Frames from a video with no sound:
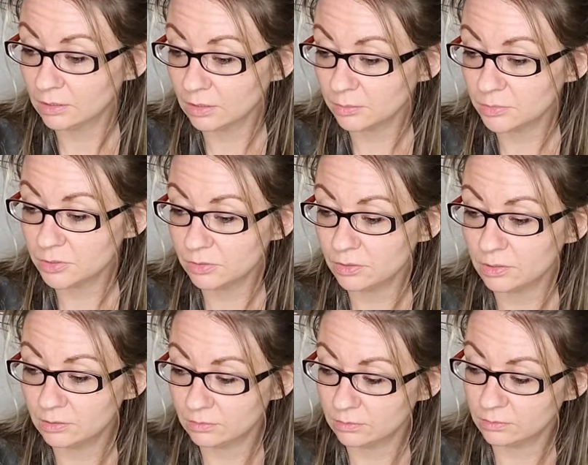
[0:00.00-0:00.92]
do
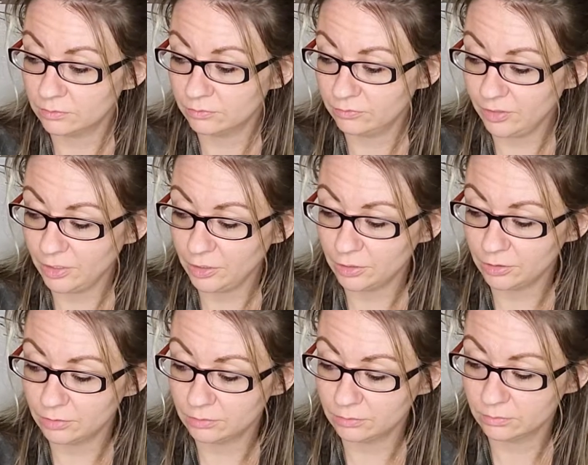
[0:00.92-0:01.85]
the fire
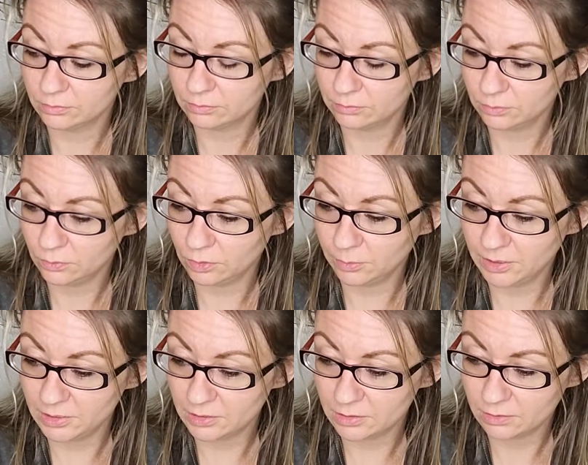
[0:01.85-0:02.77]
ornament.